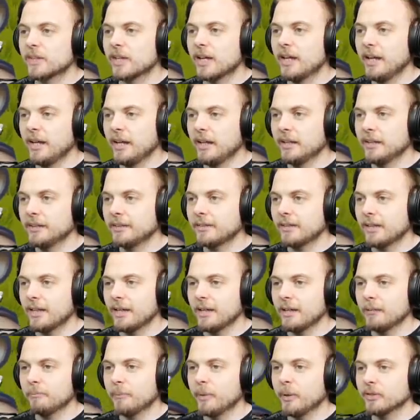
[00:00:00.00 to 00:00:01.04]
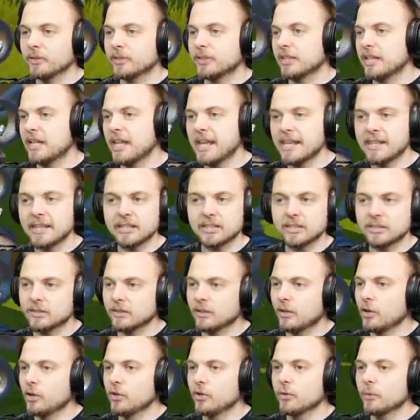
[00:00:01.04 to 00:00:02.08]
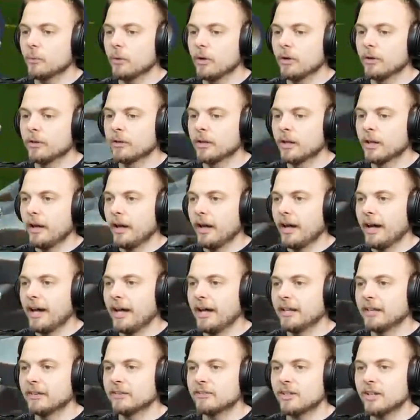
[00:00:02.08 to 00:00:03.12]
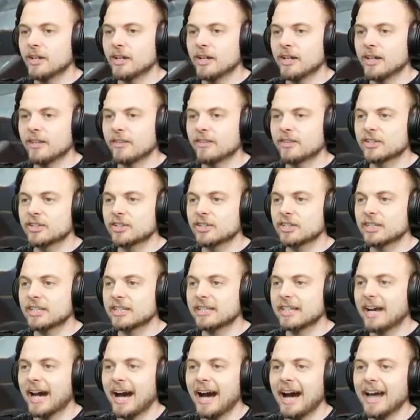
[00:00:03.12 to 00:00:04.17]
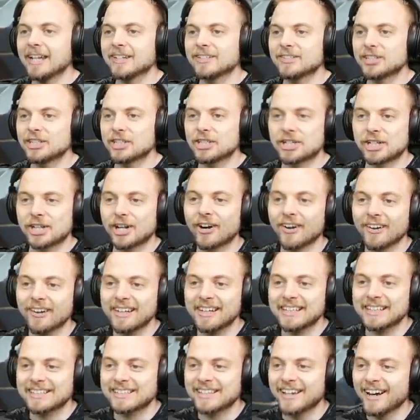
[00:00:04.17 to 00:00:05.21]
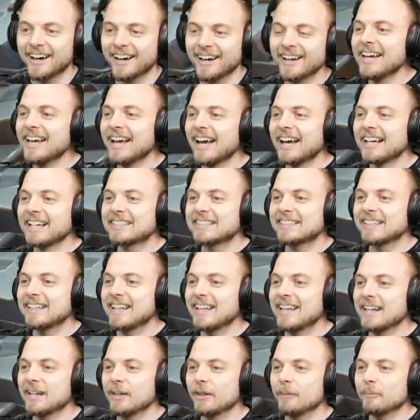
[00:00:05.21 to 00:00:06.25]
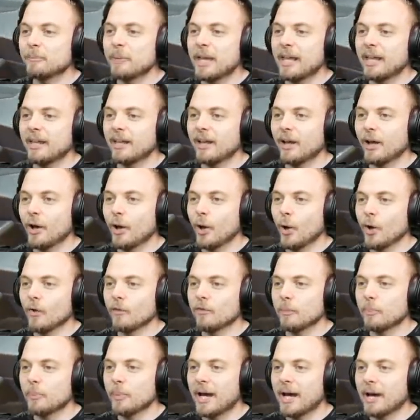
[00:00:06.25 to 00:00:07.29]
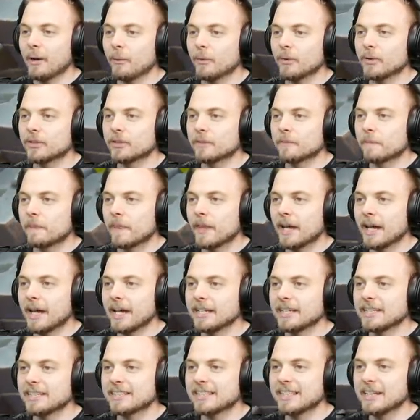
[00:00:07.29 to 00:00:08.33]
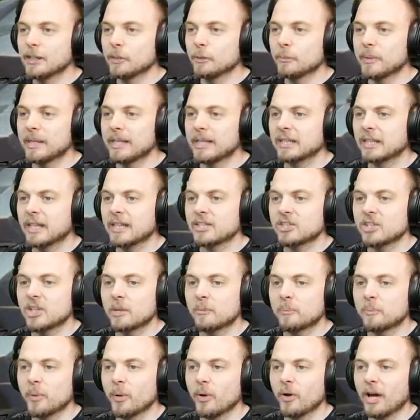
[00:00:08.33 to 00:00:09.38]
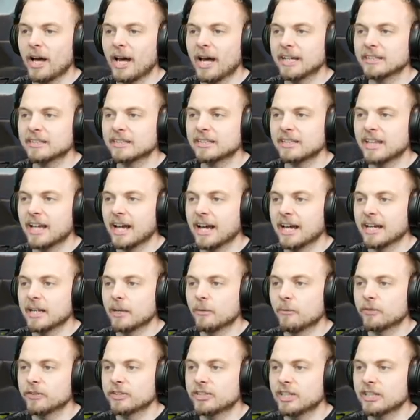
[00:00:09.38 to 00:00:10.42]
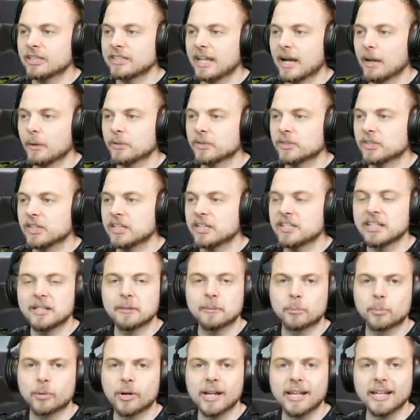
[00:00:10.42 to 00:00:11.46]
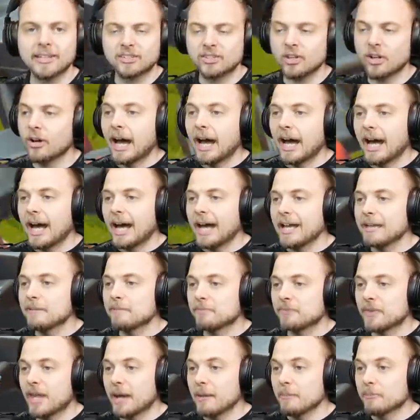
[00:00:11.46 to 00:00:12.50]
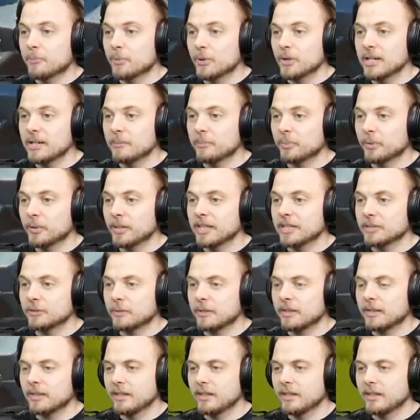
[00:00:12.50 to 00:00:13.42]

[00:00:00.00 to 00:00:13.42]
And uh, bots can hit this all they want, and uh, they just can't destroy it. So it's a little bit overpowered. And it's a little bit glitchy, but as I say, I had it on for six hours and it didn't break, so I'm I'm pretty pleased with it.